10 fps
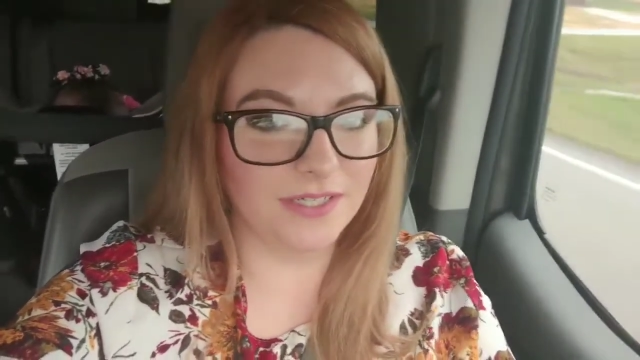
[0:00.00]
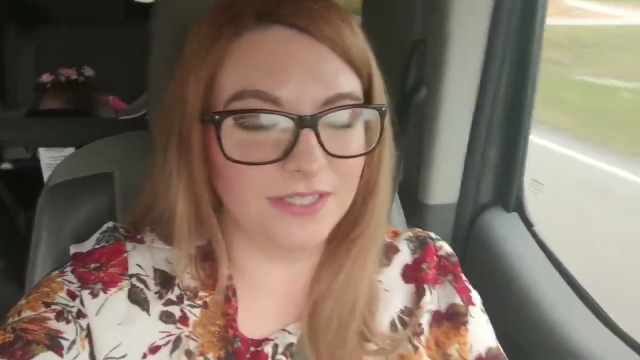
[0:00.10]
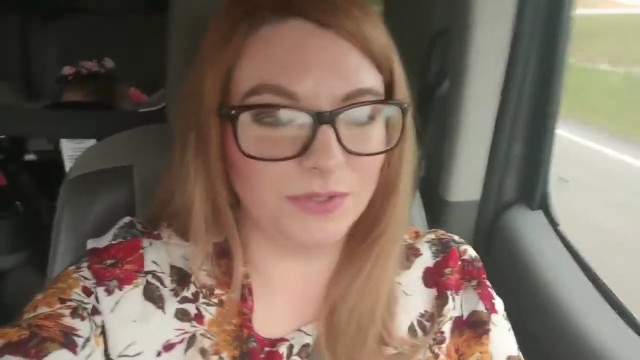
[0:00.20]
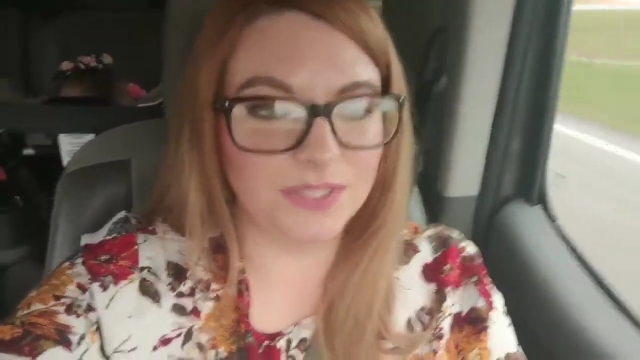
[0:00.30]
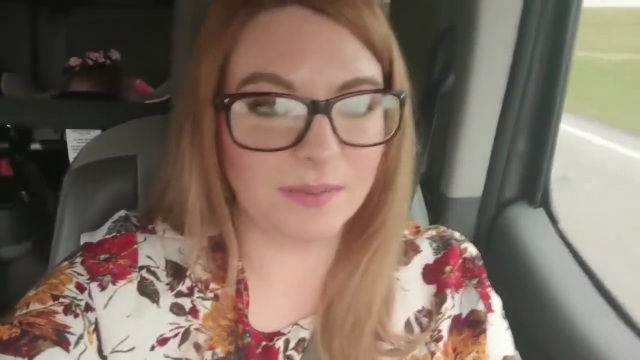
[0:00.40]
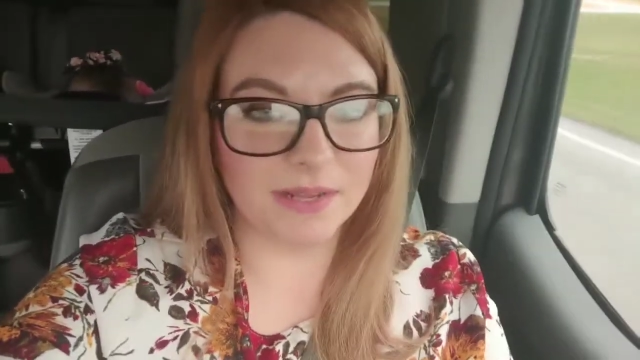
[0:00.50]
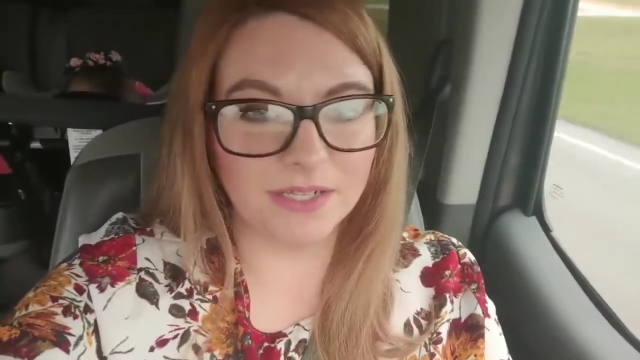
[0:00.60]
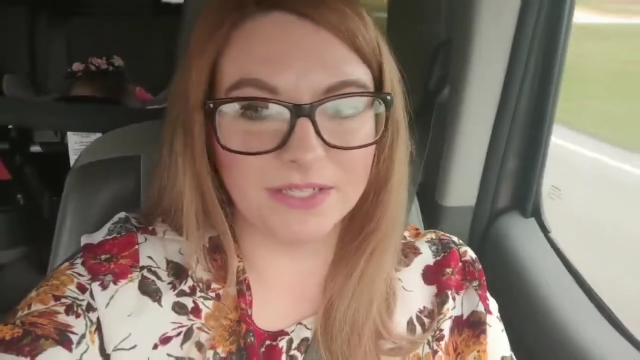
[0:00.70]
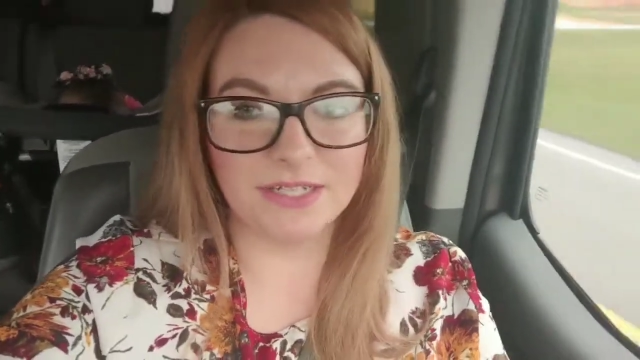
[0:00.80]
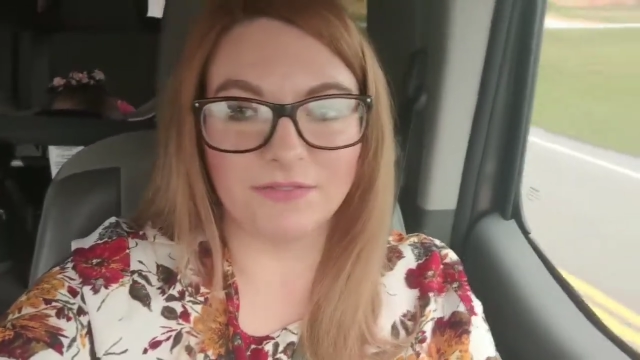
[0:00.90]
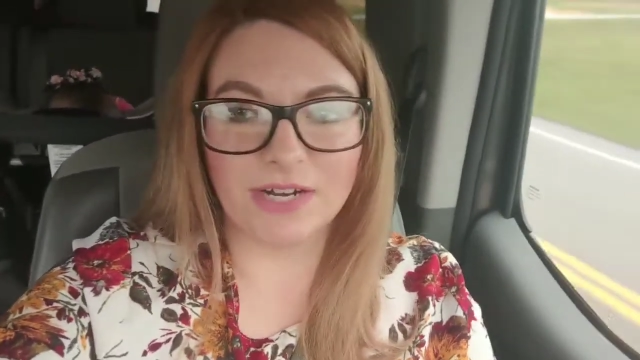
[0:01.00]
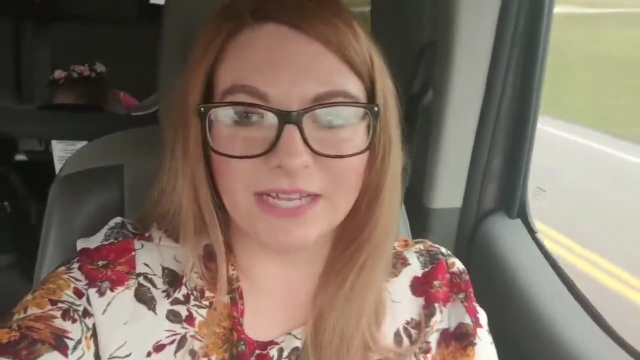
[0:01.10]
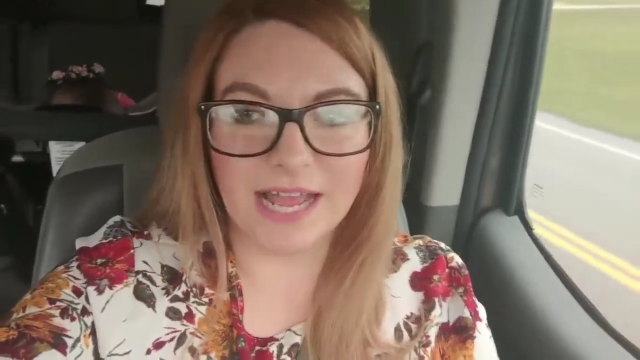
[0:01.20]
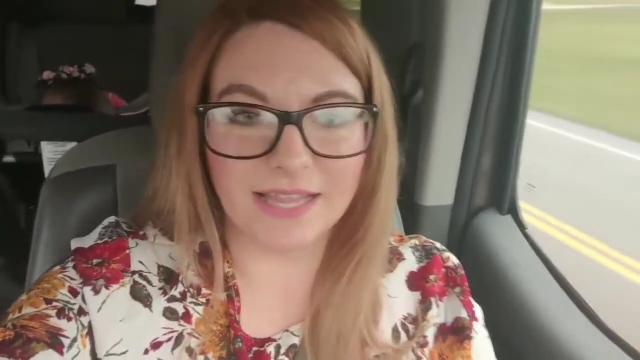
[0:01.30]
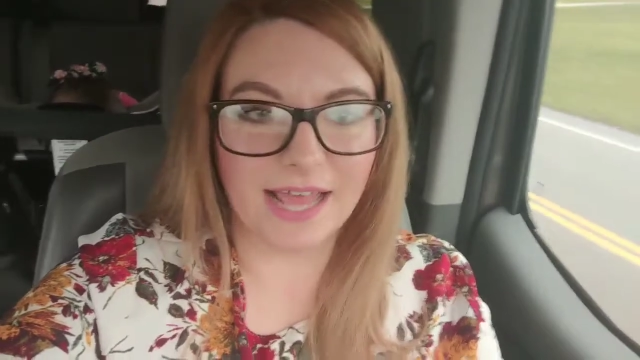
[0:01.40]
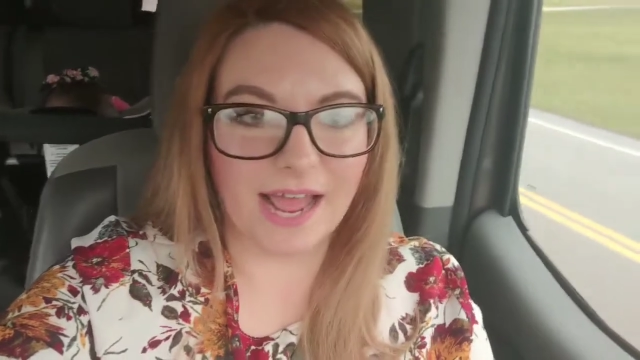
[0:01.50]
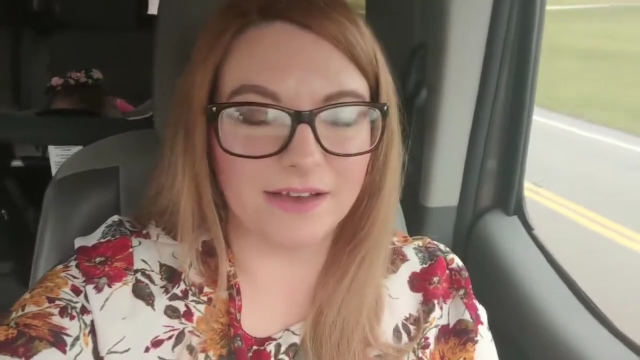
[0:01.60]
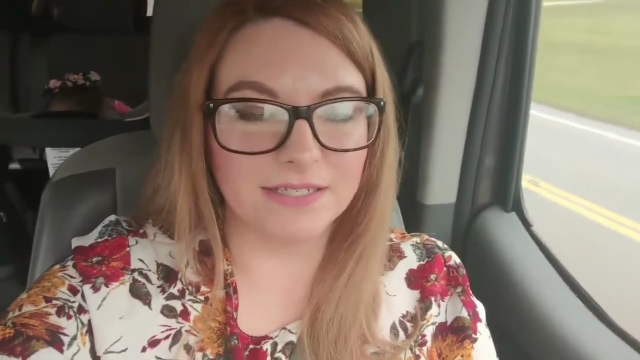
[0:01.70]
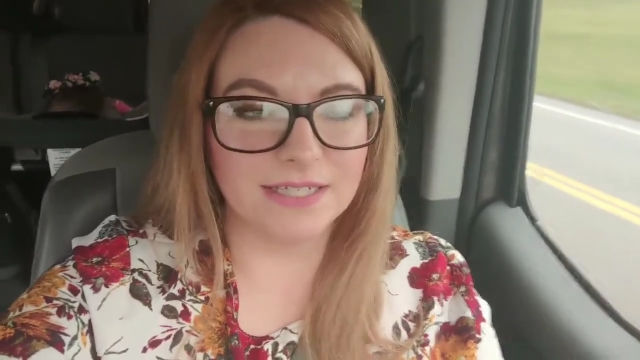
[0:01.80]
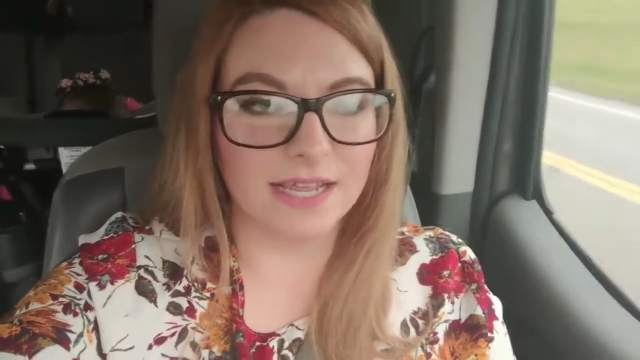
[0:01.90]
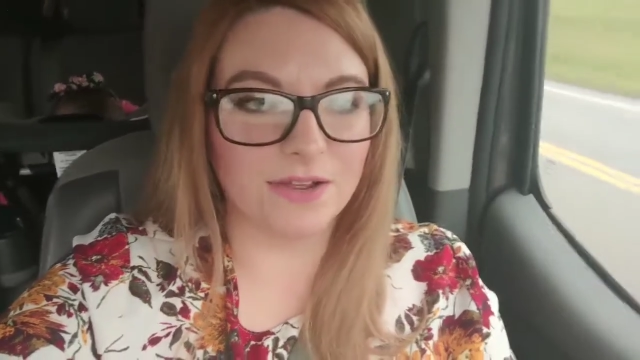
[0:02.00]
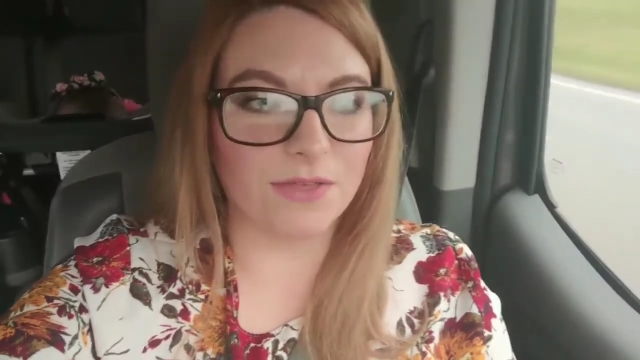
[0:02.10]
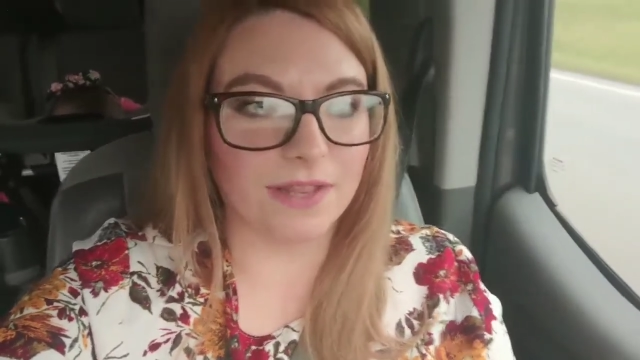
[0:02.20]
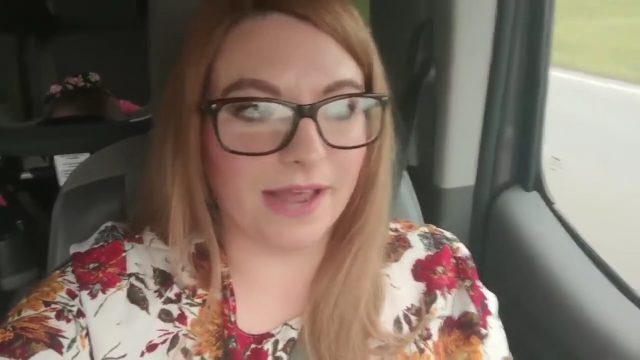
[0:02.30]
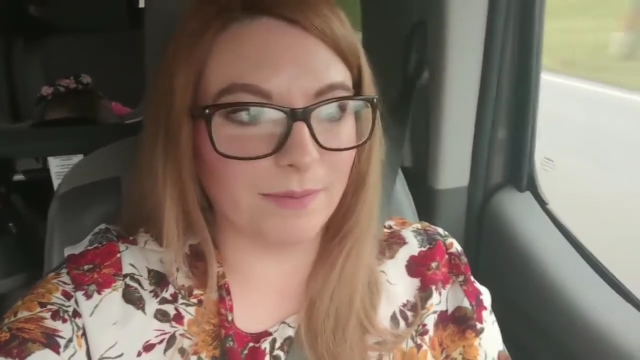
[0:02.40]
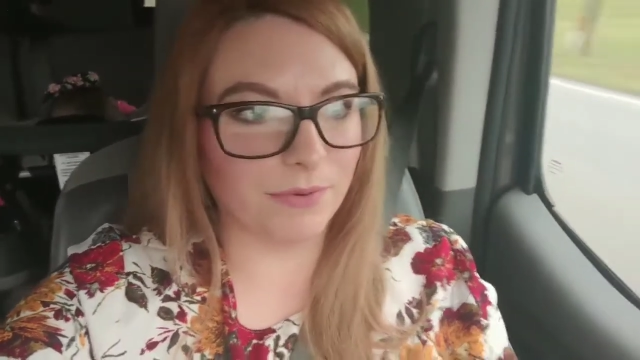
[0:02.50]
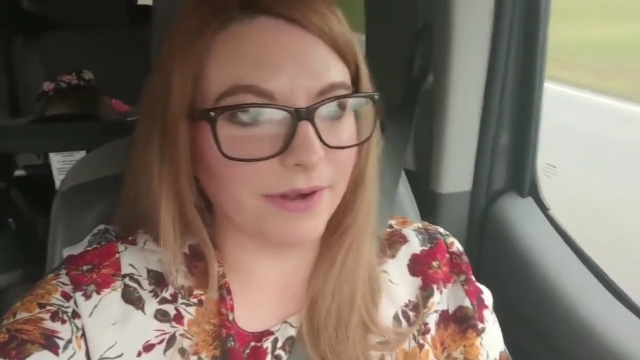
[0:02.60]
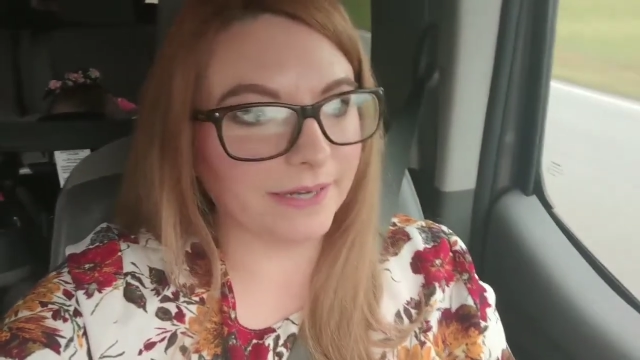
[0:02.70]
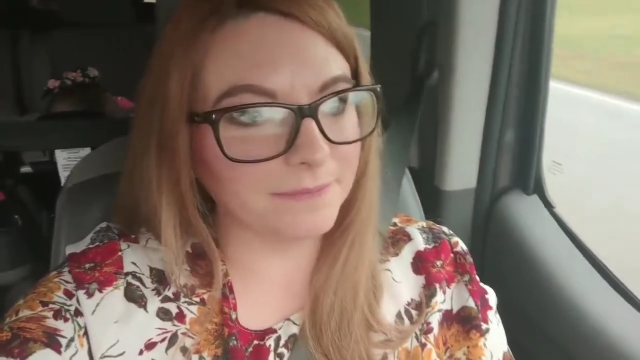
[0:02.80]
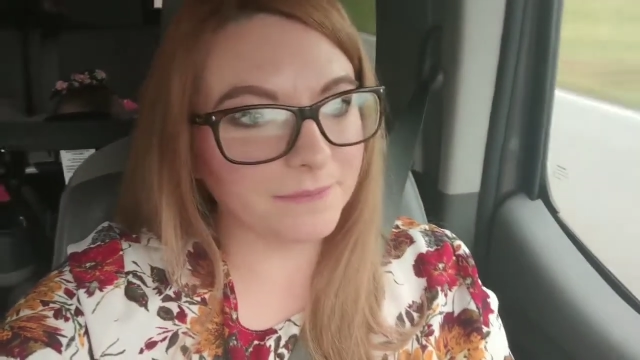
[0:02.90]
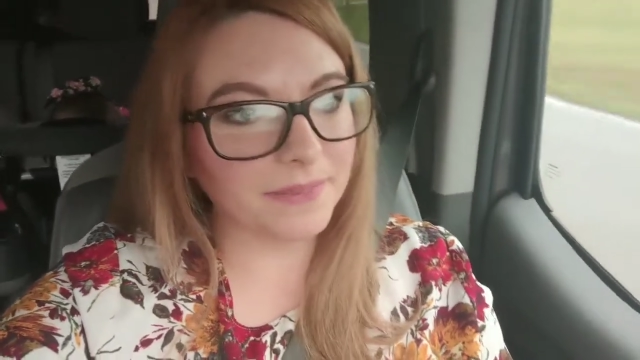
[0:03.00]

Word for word: do something a little different, get out of the house, and go to the library